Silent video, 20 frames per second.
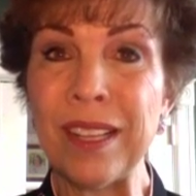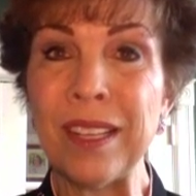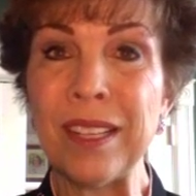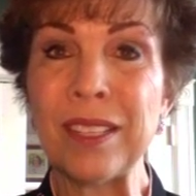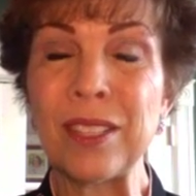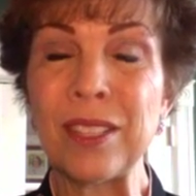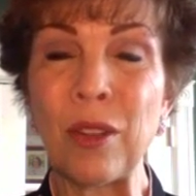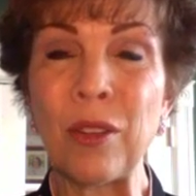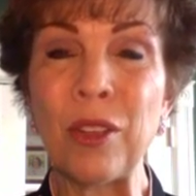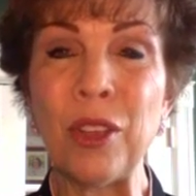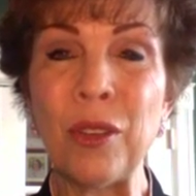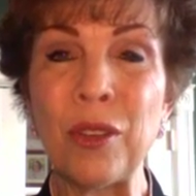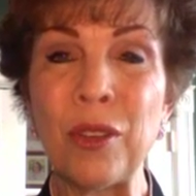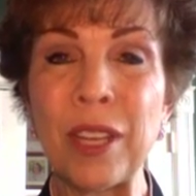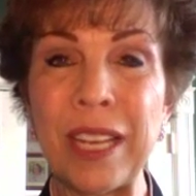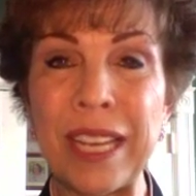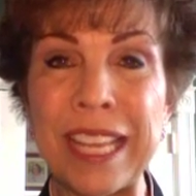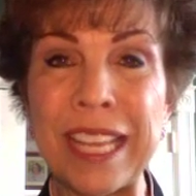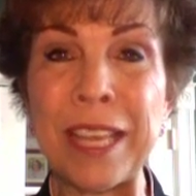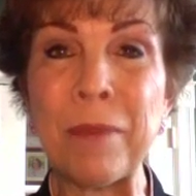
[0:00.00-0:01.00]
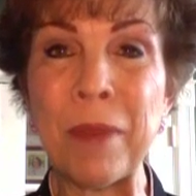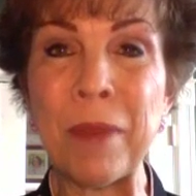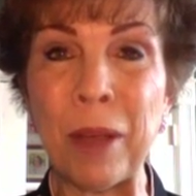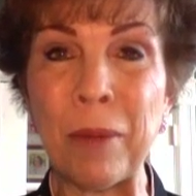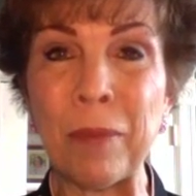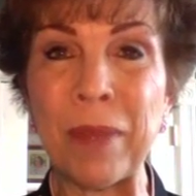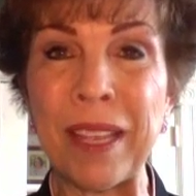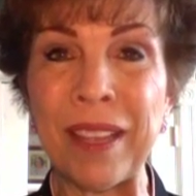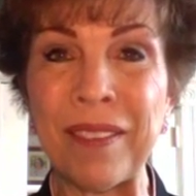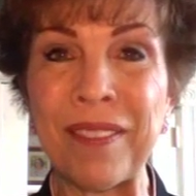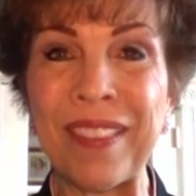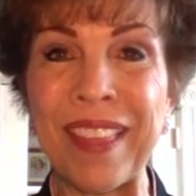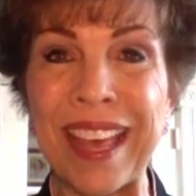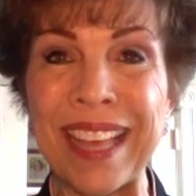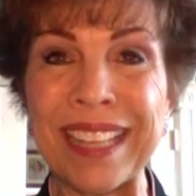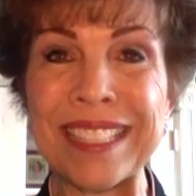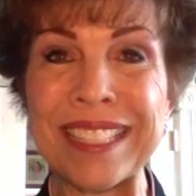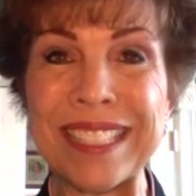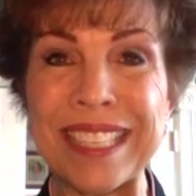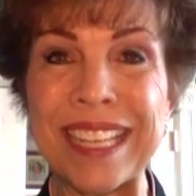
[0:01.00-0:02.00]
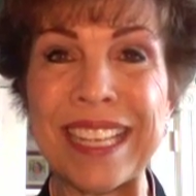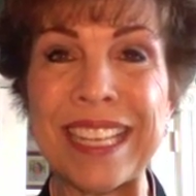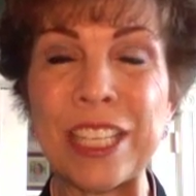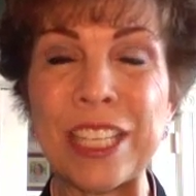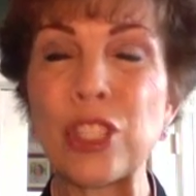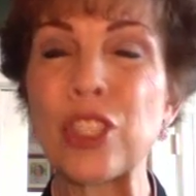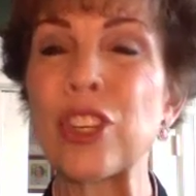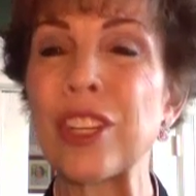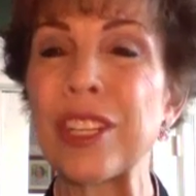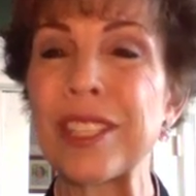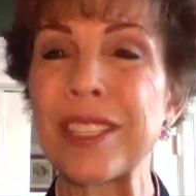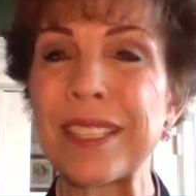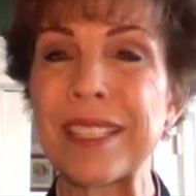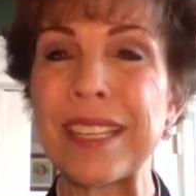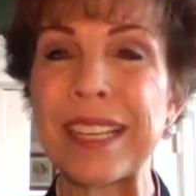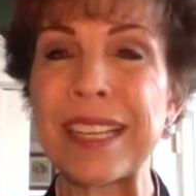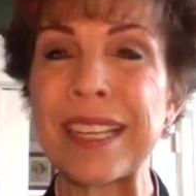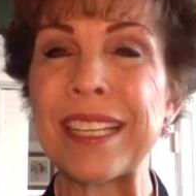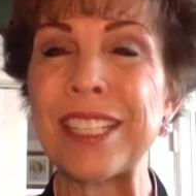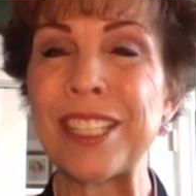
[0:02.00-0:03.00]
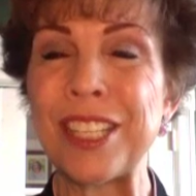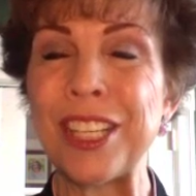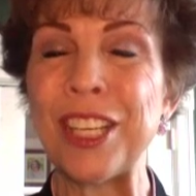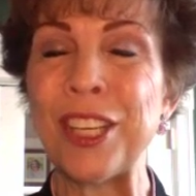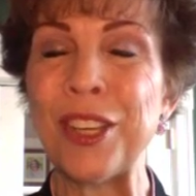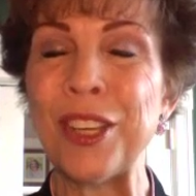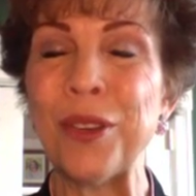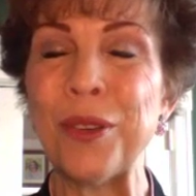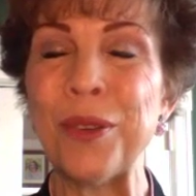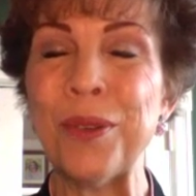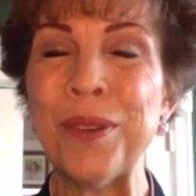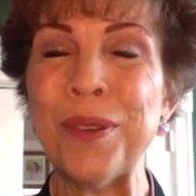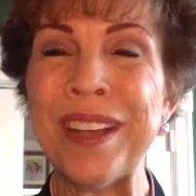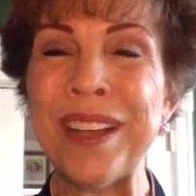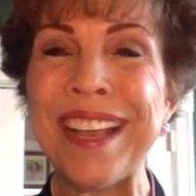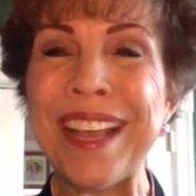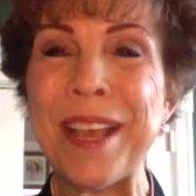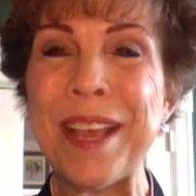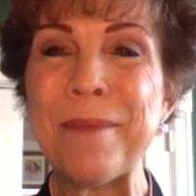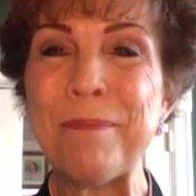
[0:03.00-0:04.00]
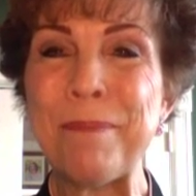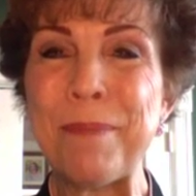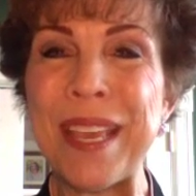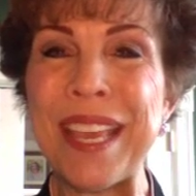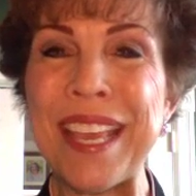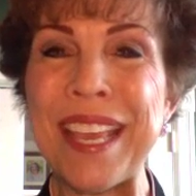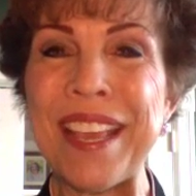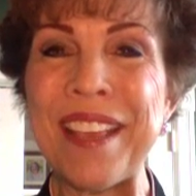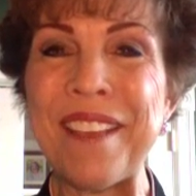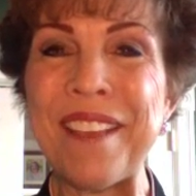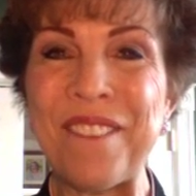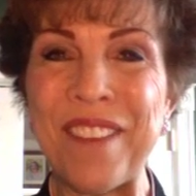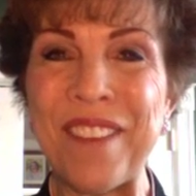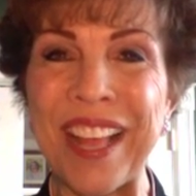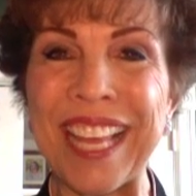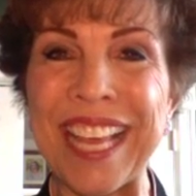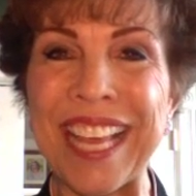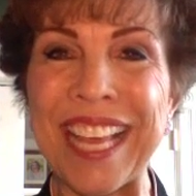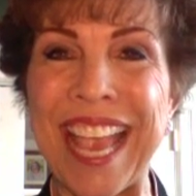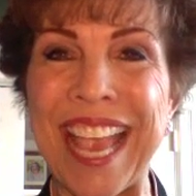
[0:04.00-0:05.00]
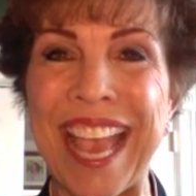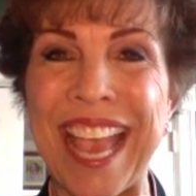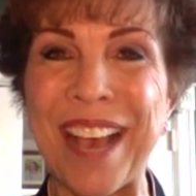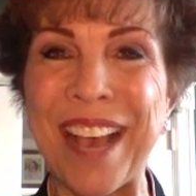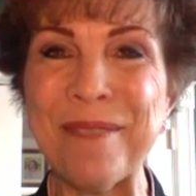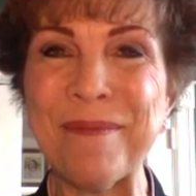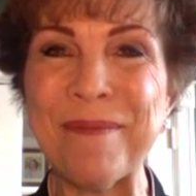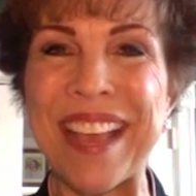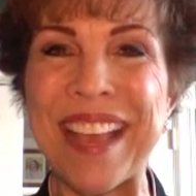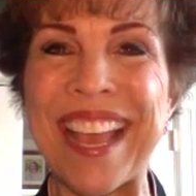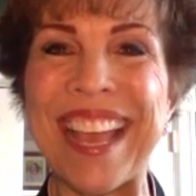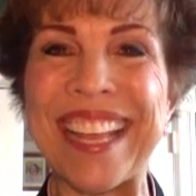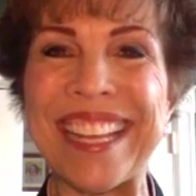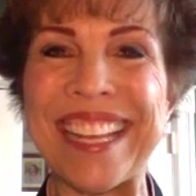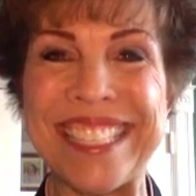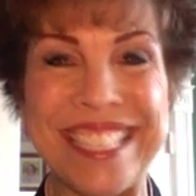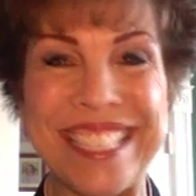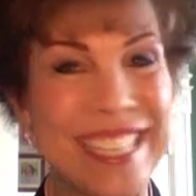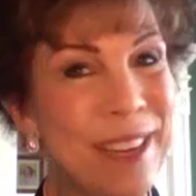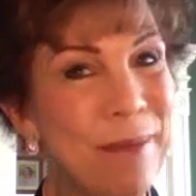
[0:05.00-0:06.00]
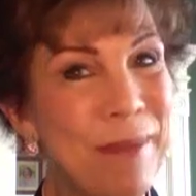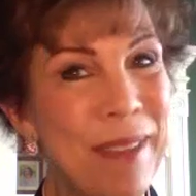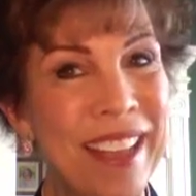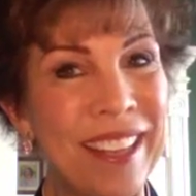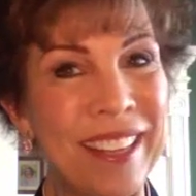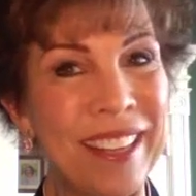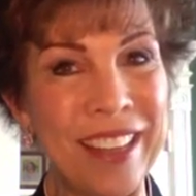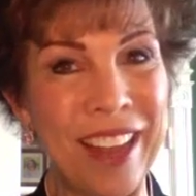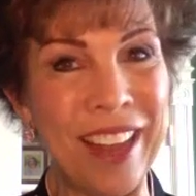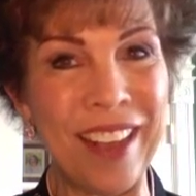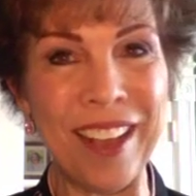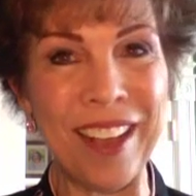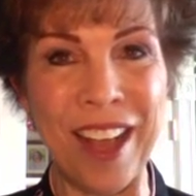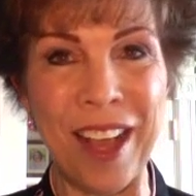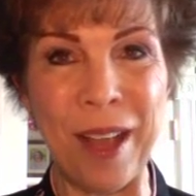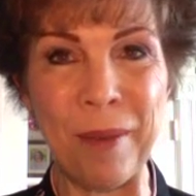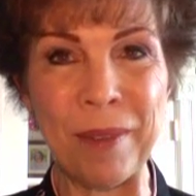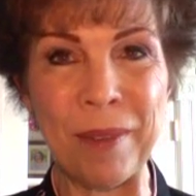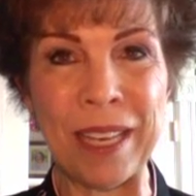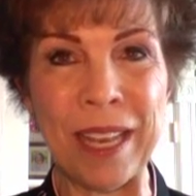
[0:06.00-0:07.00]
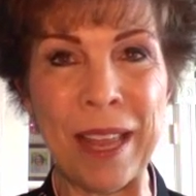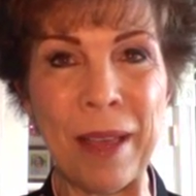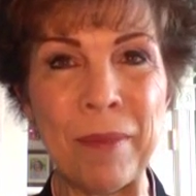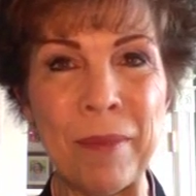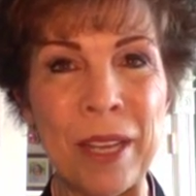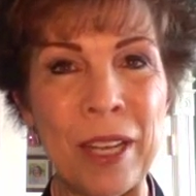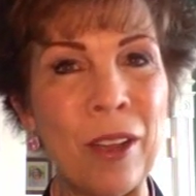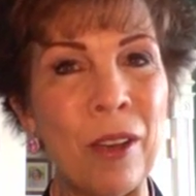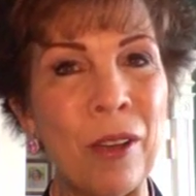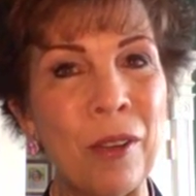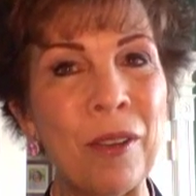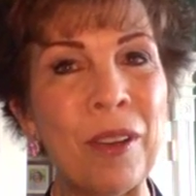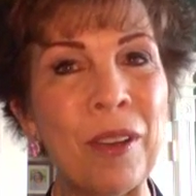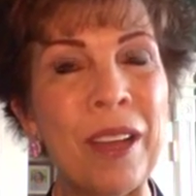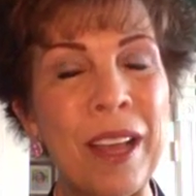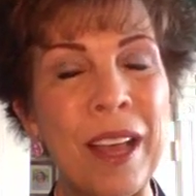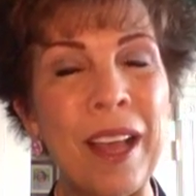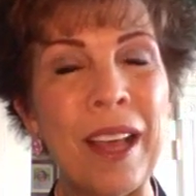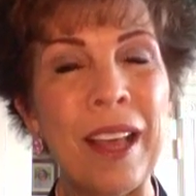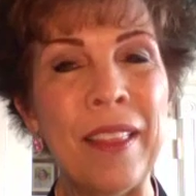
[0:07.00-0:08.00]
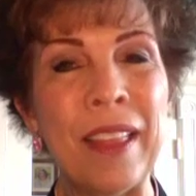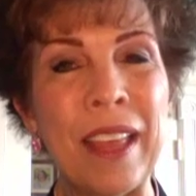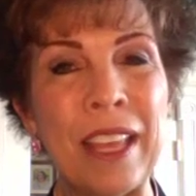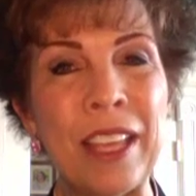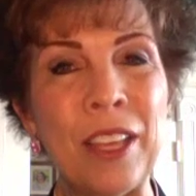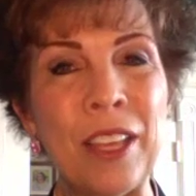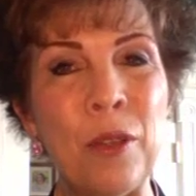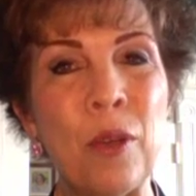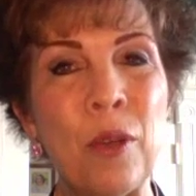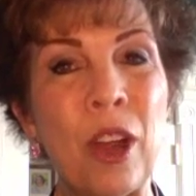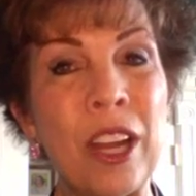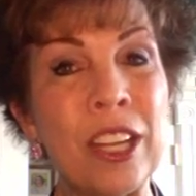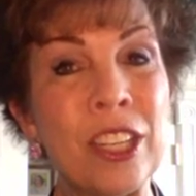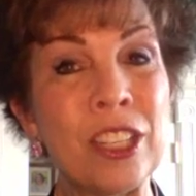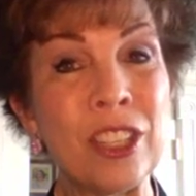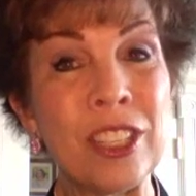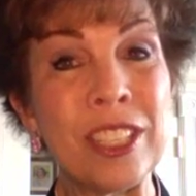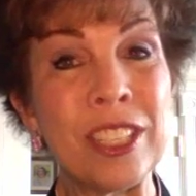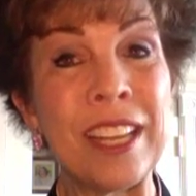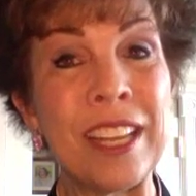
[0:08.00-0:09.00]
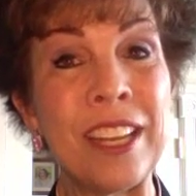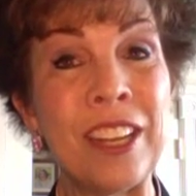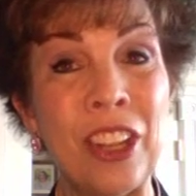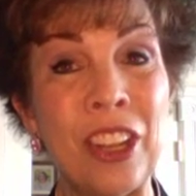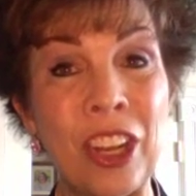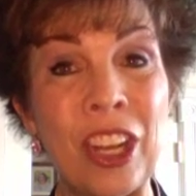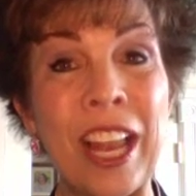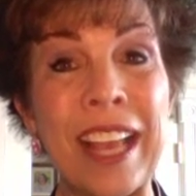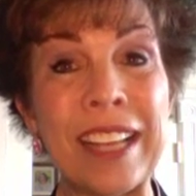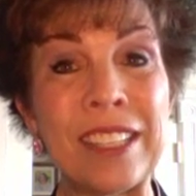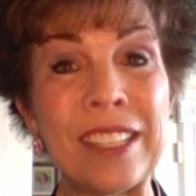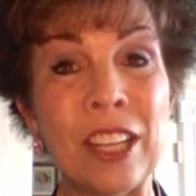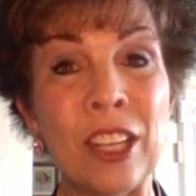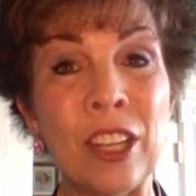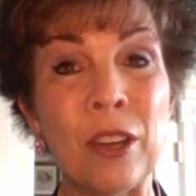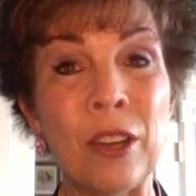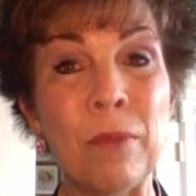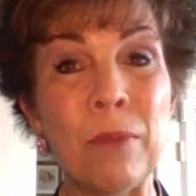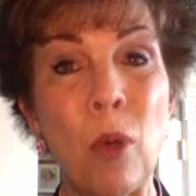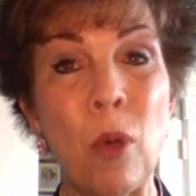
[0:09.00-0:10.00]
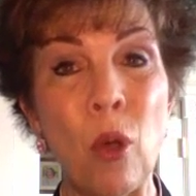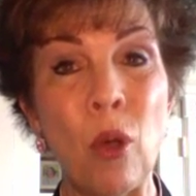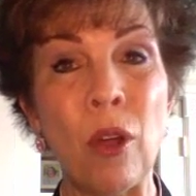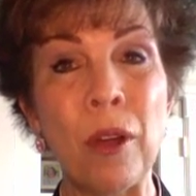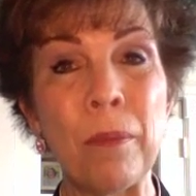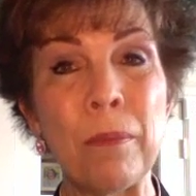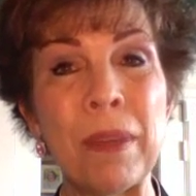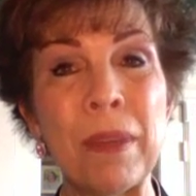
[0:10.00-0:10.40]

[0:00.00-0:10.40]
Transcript: So you could email me if that's interesting to you, pfellingham@gmail.com, and let me know that you are interested, you'd like to learn more.